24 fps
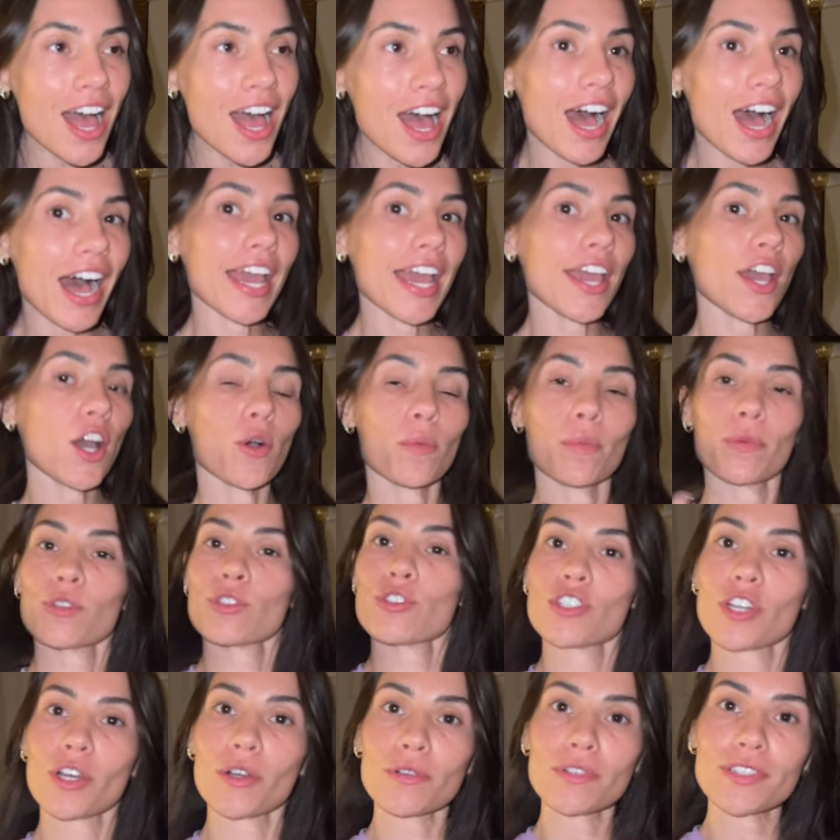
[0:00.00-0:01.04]
I almost
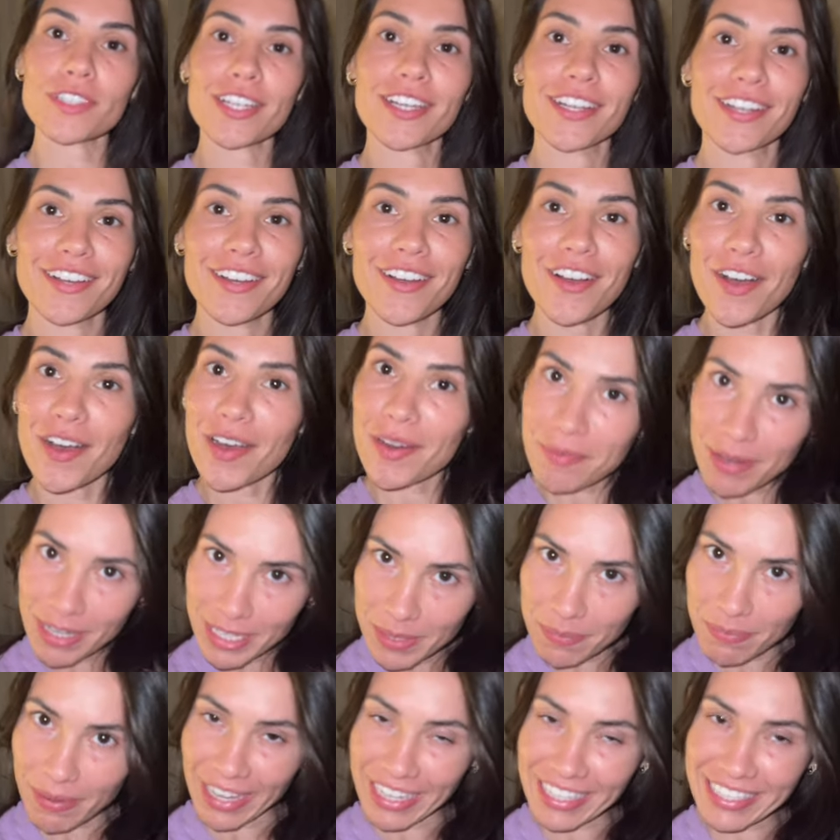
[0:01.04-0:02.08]
choked on my
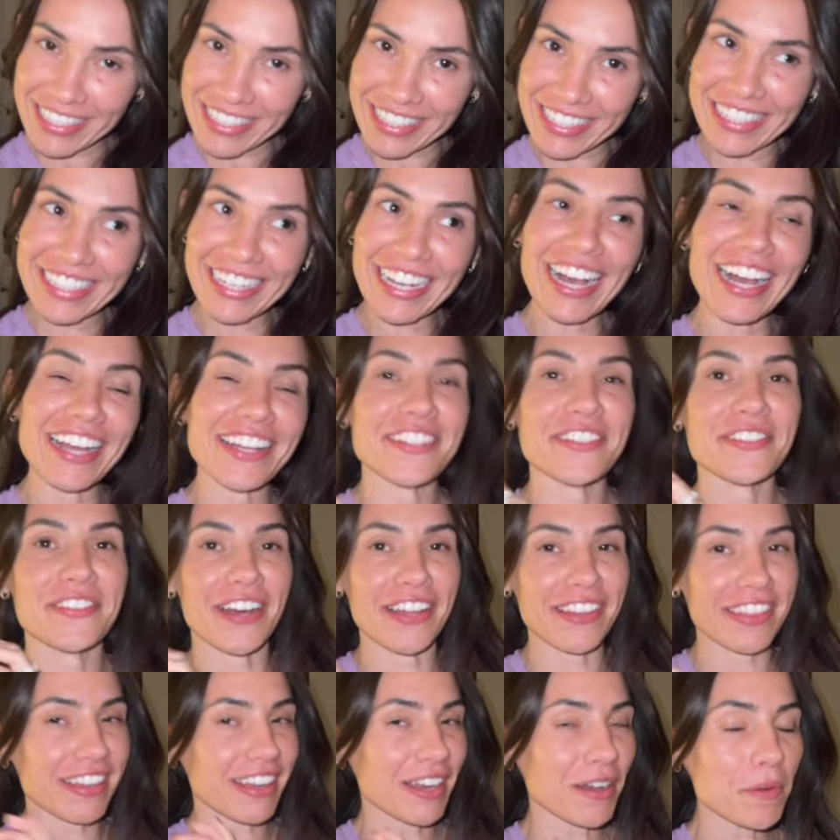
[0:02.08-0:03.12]
spit. I do not
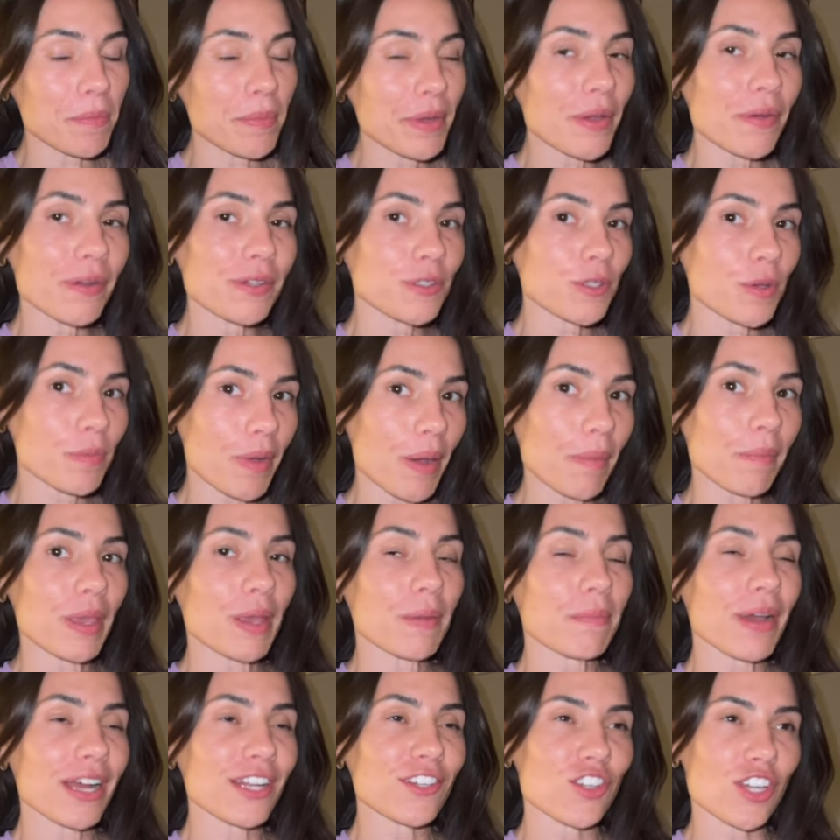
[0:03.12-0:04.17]
think I will be going to a pumpkin
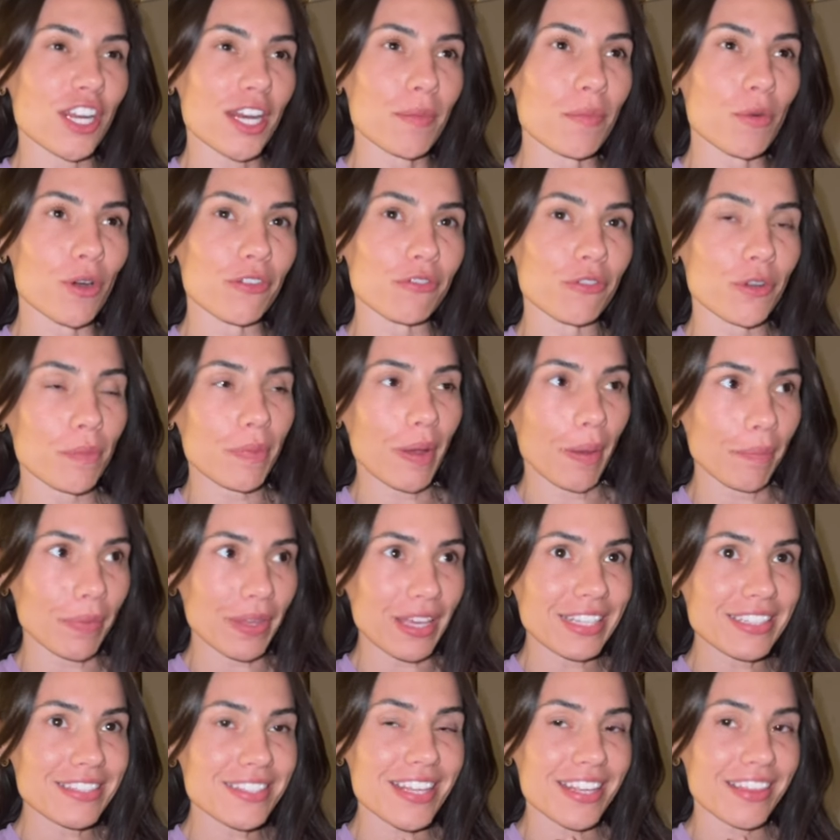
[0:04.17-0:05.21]
patch anymore for
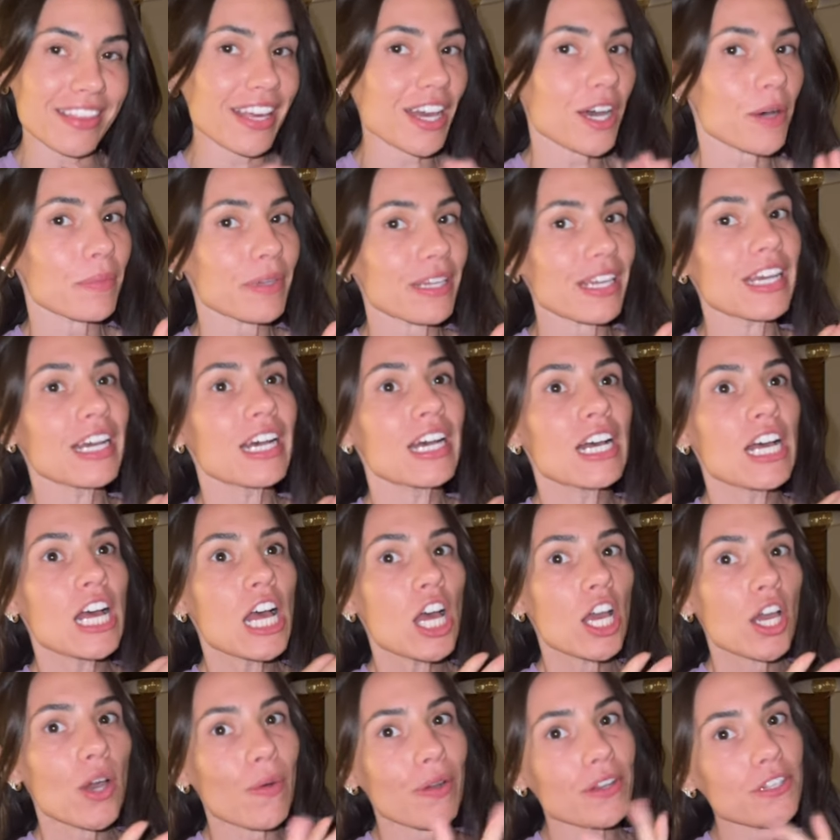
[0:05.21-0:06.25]
pumpkins. I think I'll be
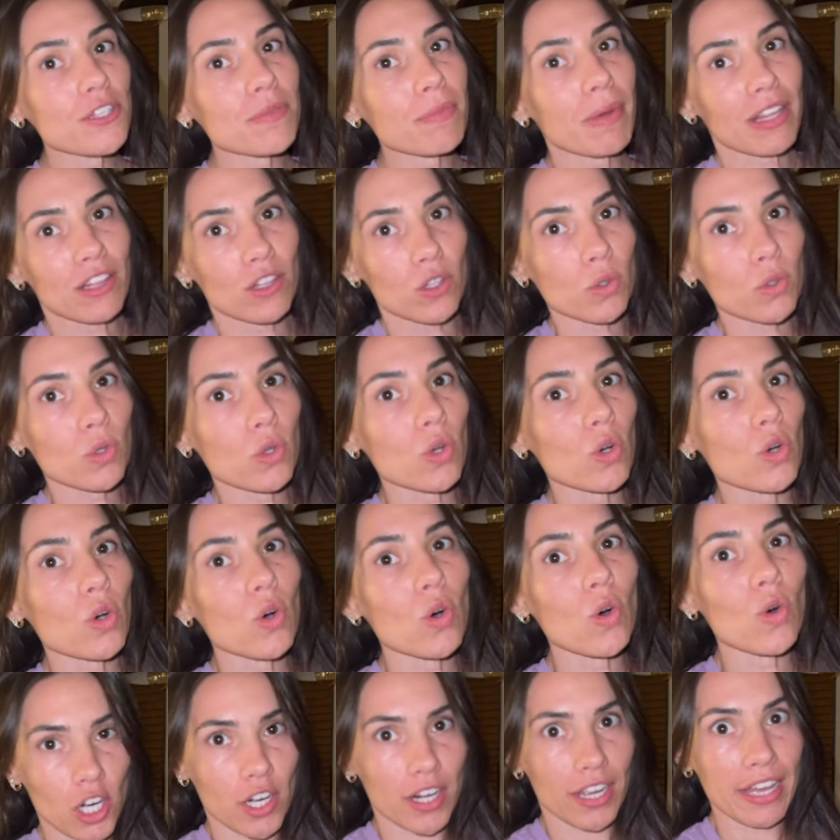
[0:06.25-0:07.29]
going to my local
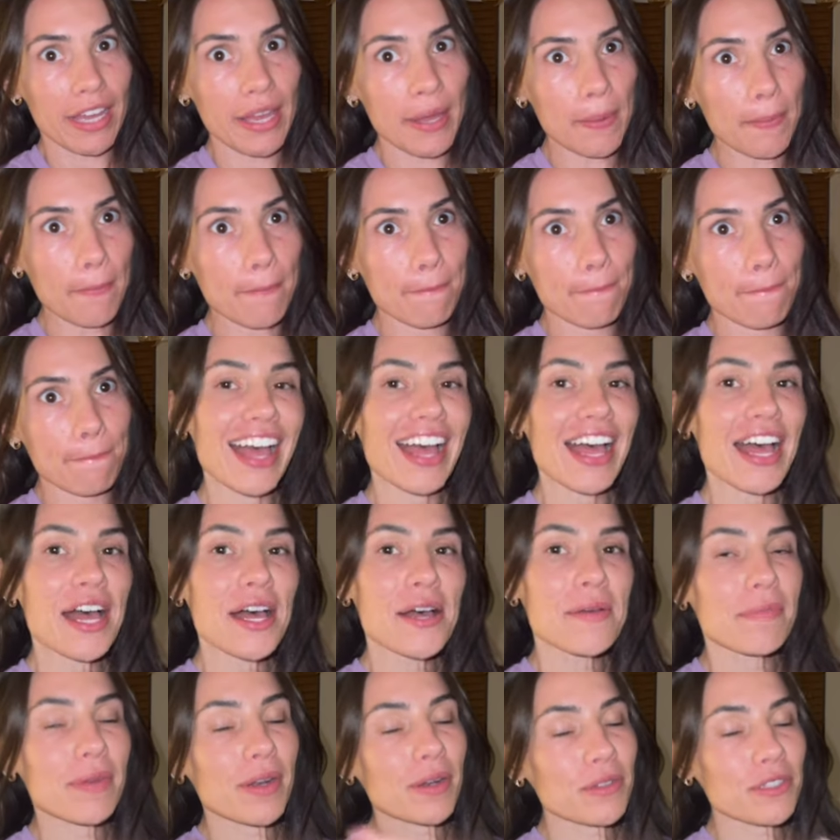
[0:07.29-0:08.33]
Target.
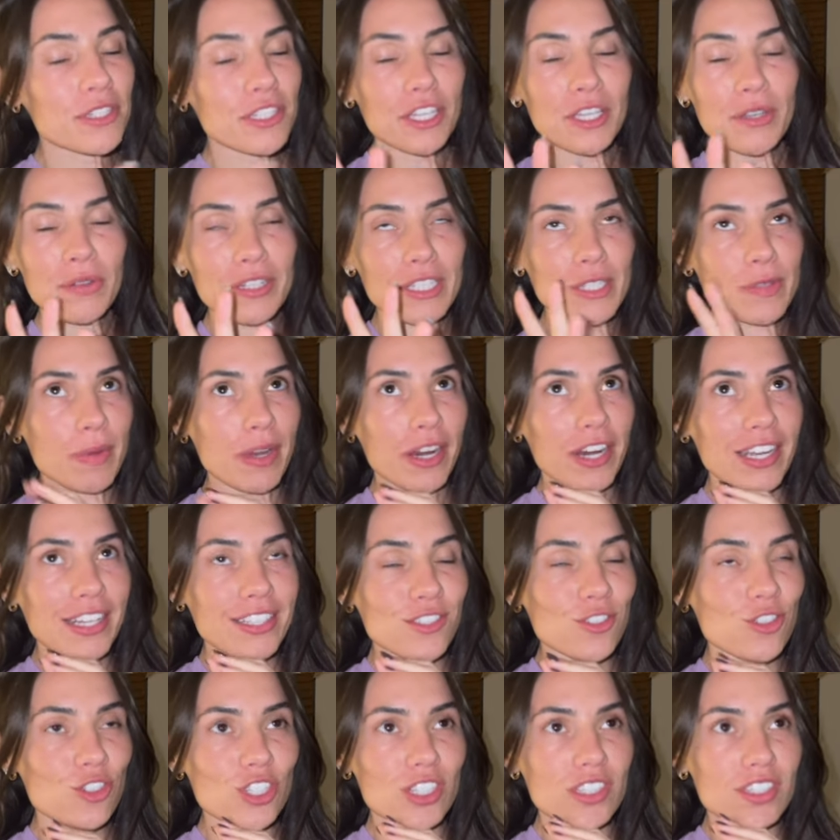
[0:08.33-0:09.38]
But it was a cute
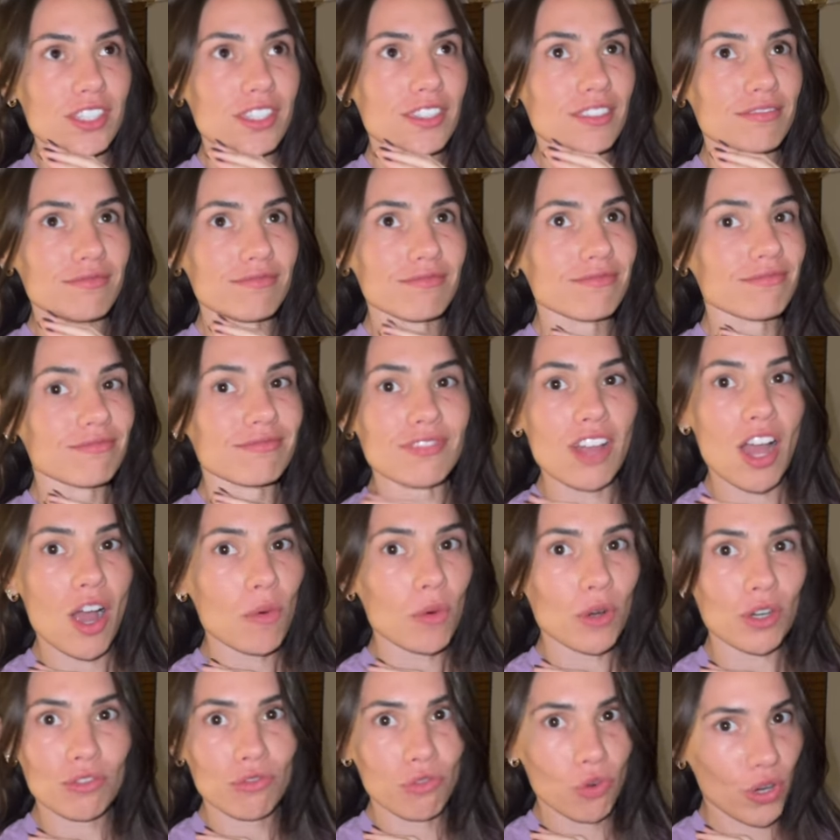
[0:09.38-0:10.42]
experience, just not
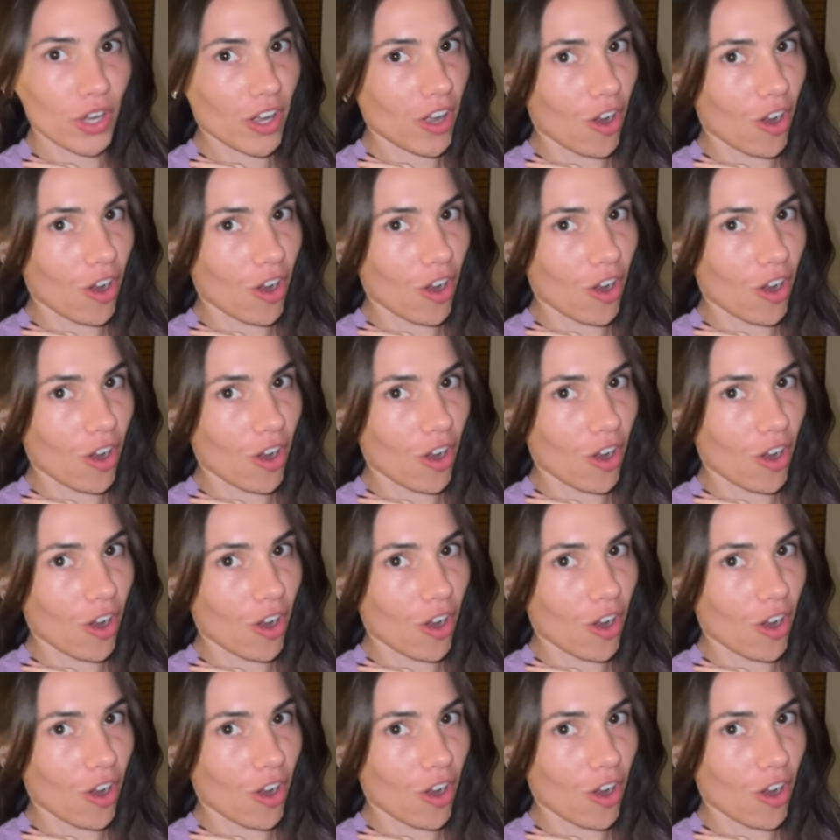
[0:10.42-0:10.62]
worth $40.